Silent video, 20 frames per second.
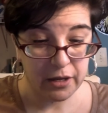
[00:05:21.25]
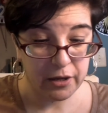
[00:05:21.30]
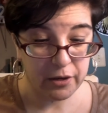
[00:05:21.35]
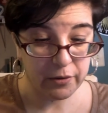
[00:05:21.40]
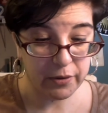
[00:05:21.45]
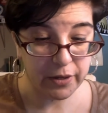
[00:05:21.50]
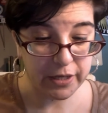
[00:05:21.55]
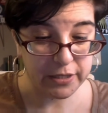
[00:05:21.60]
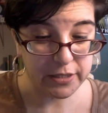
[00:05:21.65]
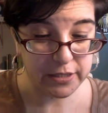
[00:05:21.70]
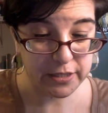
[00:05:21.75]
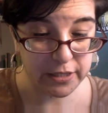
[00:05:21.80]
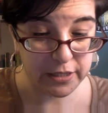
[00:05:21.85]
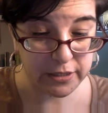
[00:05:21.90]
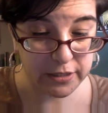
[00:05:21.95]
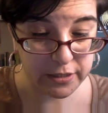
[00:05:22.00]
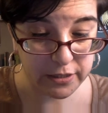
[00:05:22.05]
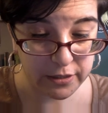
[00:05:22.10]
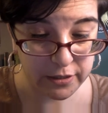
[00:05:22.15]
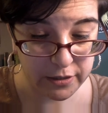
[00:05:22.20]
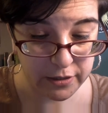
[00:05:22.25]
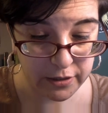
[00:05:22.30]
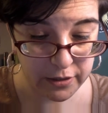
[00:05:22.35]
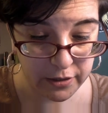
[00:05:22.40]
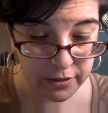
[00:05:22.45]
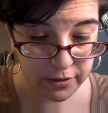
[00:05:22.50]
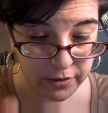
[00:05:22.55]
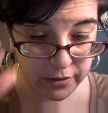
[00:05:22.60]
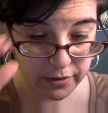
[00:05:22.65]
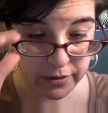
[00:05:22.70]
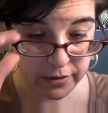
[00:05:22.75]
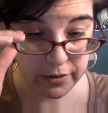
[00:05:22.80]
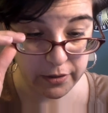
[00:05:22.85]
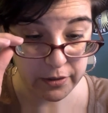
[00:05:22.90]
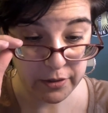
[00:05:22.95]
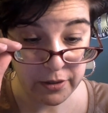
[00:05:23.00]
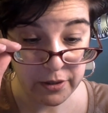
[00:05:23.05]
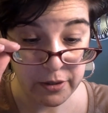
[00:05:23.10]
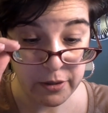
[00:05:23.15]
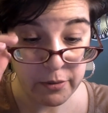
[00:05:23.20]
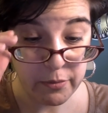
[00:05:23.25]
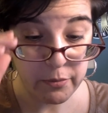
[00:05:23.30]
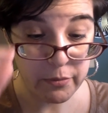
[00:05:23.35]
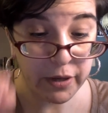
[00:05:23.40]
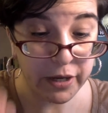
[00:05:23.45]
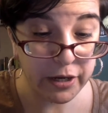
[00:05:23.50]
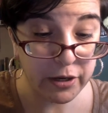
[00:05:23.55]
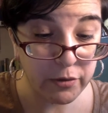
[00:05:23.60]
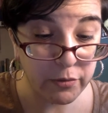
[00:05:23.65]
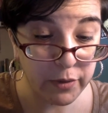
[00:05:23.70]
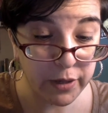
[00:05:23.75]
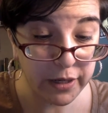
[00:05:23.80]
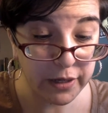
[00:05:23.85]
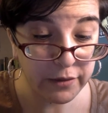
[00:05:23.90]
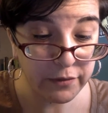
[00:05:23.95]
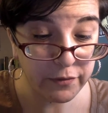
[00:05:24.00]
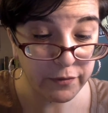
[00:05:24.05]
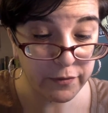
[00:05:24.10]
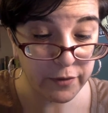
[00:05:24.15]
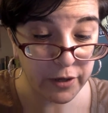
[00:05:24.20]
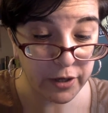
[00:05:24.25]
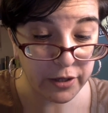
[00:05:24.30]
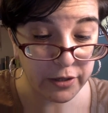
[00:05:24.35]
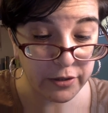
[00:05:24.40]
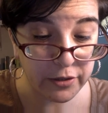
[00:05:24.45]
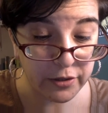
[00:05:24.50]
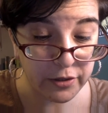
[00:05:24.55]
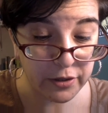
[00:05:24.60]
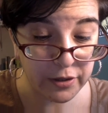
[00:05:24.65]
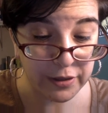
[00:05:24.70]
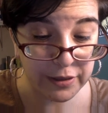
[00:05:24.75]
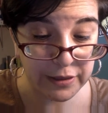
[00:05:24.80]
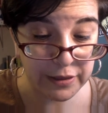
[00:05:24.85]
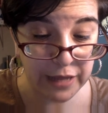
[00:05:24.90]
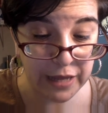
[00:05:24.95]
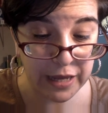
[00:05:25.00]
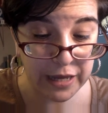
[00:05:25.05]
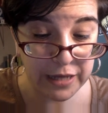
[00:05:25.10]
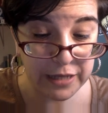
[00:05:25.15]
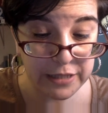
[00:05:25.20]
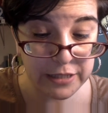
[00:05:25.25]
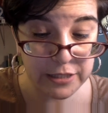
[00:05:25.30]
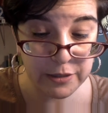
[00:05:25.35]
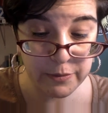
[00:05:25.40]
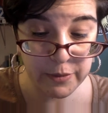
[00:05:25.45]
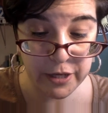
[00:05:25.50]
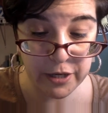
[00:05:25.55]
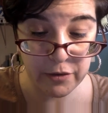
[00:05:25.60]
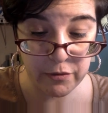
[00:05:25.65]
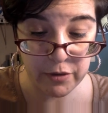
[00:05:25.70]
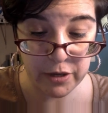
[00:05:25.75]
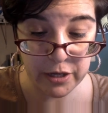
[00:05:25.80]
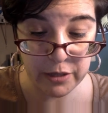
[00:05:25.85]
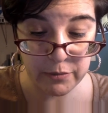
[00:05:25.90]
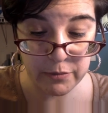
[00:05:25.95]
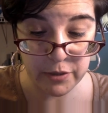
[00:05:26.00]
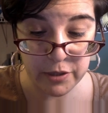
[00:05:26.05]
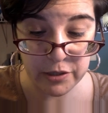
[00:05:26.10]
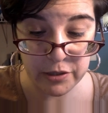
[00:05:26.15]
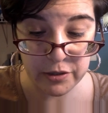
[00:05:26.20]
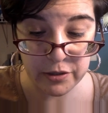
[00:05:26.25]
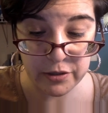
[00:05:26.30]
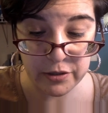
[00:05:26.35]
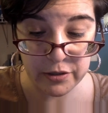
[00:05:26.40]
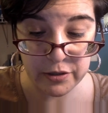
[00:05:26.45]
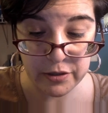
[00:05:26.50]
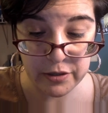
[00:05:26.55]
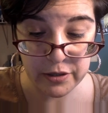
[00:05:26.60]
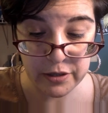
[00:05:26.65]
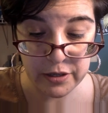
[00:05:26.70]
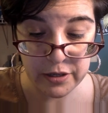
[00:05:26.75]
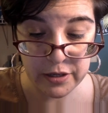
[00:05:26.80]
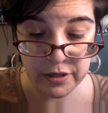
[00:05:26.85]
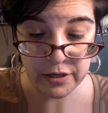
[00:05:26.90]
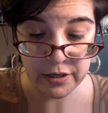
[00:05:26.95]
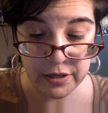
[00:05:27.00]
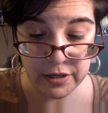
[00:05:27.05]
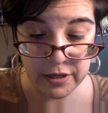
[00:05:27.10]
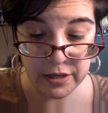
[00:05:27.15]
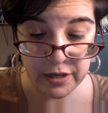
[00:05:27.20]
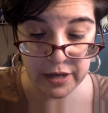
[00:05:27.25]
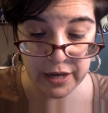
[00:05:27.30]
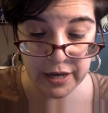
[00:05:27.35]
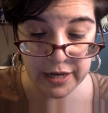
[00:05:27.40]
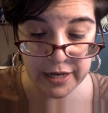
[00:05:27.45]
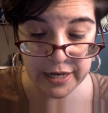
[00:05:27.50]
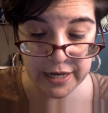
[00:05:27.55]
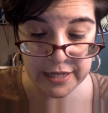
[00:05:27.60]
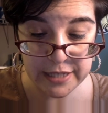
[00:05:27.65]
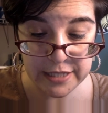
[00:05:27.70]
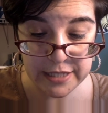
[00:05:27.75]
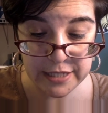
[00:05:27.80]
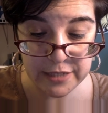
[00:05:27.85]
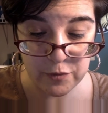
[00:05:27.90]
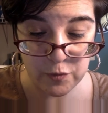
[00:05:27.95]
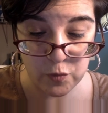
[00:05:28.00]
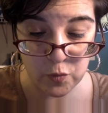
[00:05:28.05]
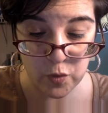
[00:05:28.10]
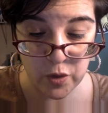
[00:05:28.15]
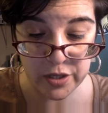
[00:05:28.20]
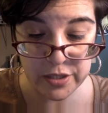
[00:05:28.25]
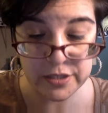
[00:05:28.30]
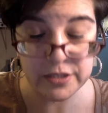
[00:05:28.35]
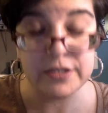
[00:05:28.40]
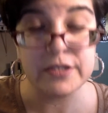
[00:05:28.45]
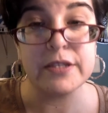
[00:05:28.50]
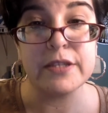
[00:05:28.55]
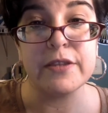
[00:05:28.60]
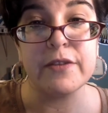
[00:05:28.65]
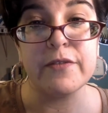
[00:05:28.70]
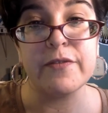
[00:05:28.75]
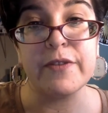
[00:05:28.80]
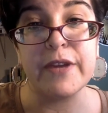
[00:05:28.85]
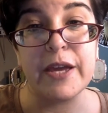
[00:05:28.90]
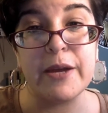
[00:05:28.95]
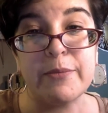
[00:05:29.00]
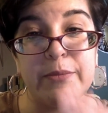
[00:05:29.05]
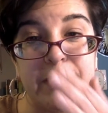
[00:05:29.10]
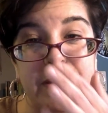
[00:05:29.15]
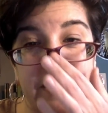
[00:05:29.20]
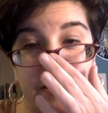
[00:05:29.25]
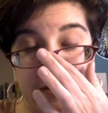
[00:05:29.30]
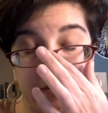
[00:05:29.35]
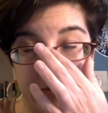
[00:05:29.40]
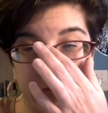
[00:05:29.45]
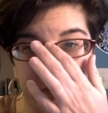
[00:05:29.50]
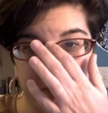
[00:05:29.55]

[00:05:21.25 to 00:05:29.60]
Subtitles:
Okay, it says, my grandfather lied to my grandmother. I guess it runs in the family.